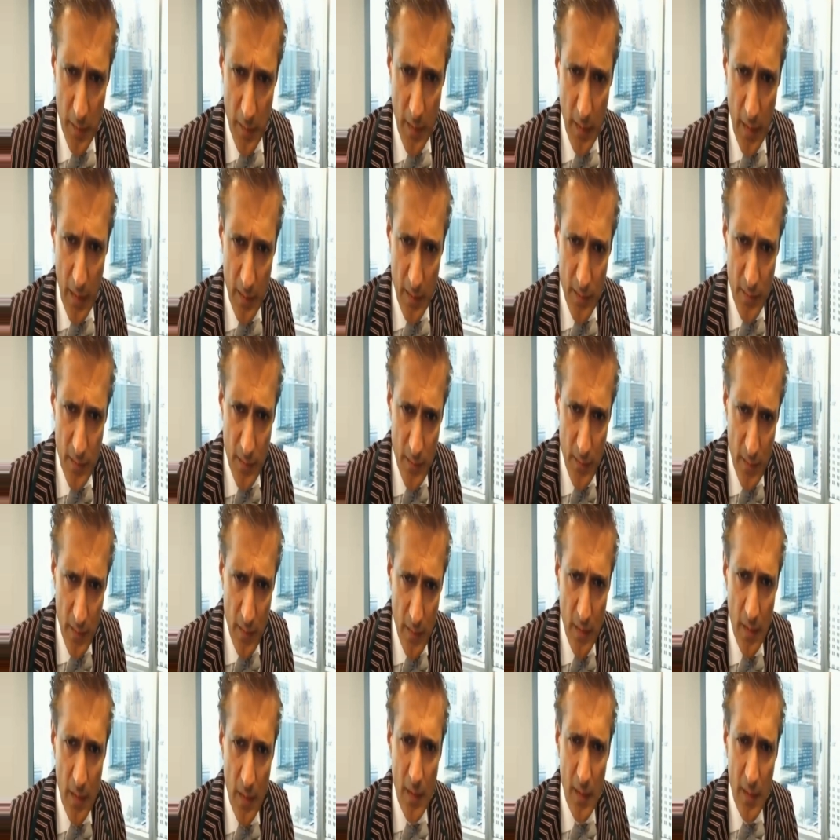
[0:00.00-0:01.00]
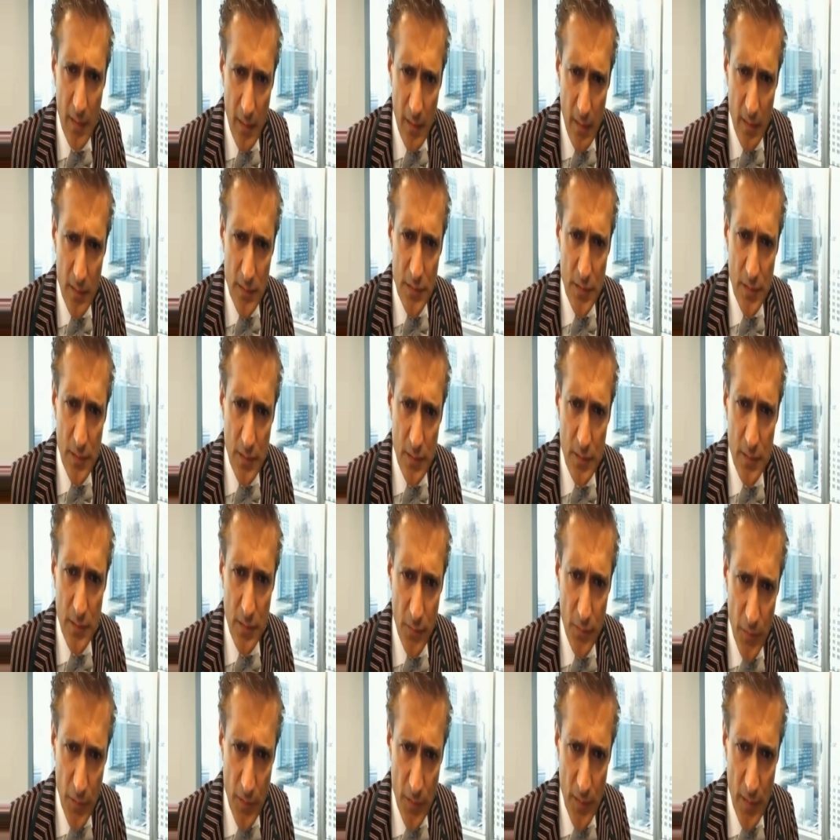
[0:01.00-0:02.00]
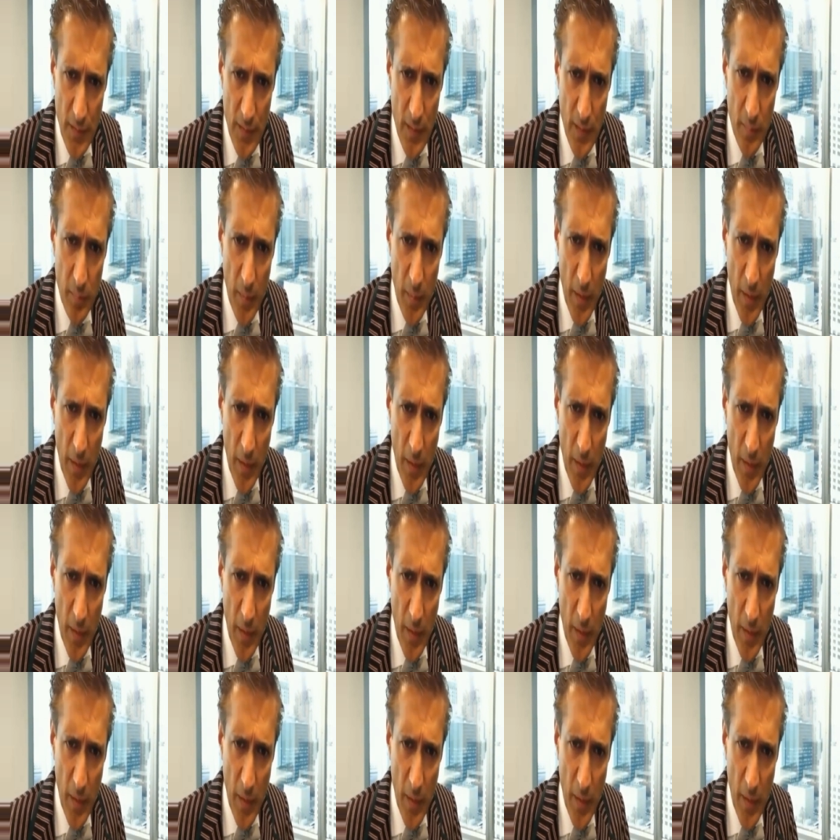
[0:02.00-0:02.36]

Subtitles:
analysis. And there are certain sophisticated